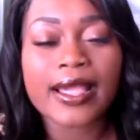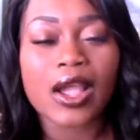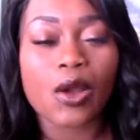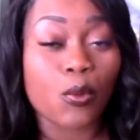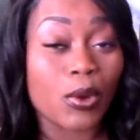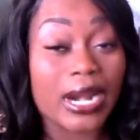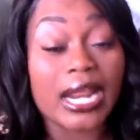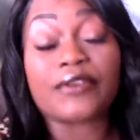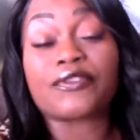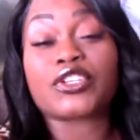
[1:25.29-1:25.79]

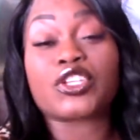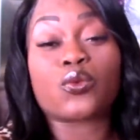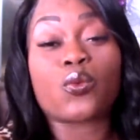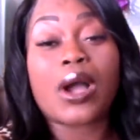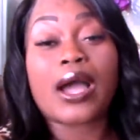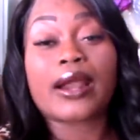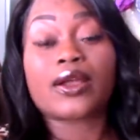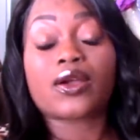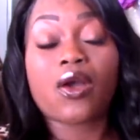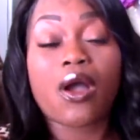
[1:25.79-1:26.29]
whatever you
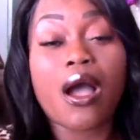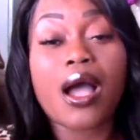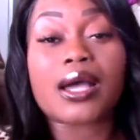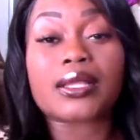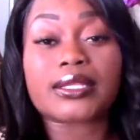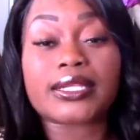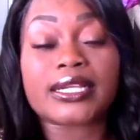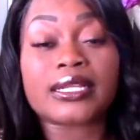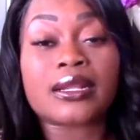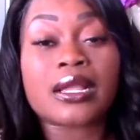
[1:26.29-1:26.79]
want to
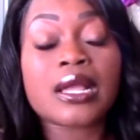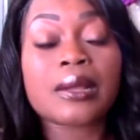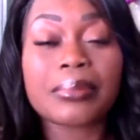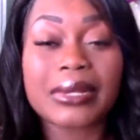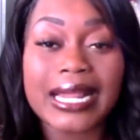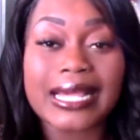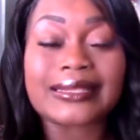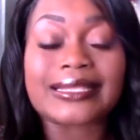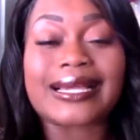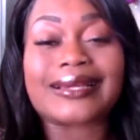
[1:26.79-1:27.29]
call it. But
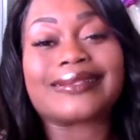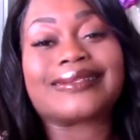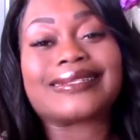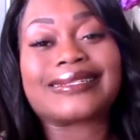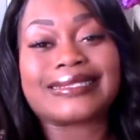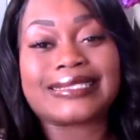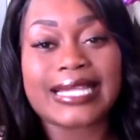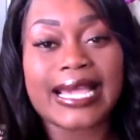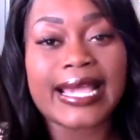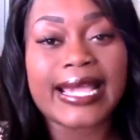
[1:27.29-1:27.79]
at the end of
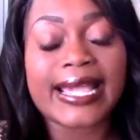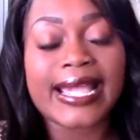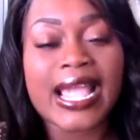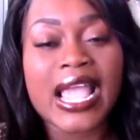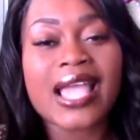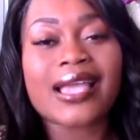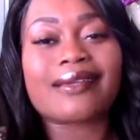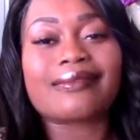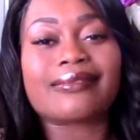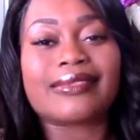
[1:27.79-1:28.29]
the
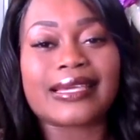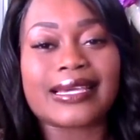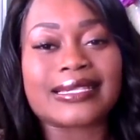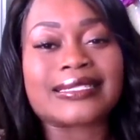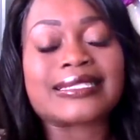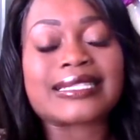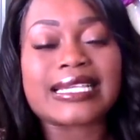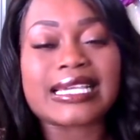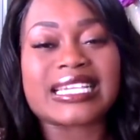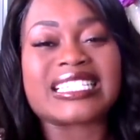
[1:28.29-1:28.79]
day,
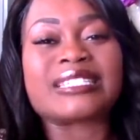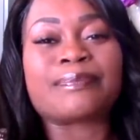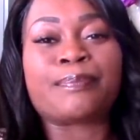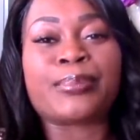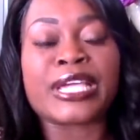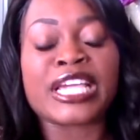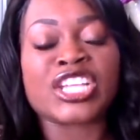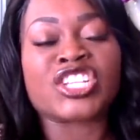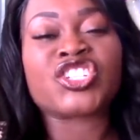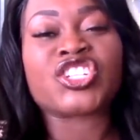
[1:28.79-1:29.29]
this is
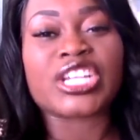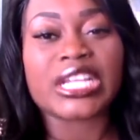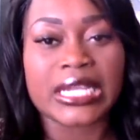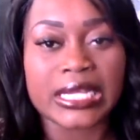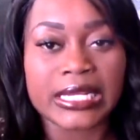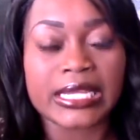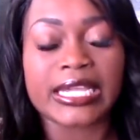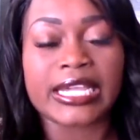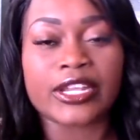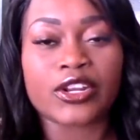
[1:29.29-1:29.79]
binge
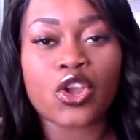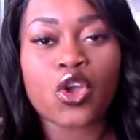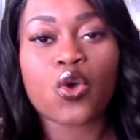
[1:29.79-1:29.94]
eating,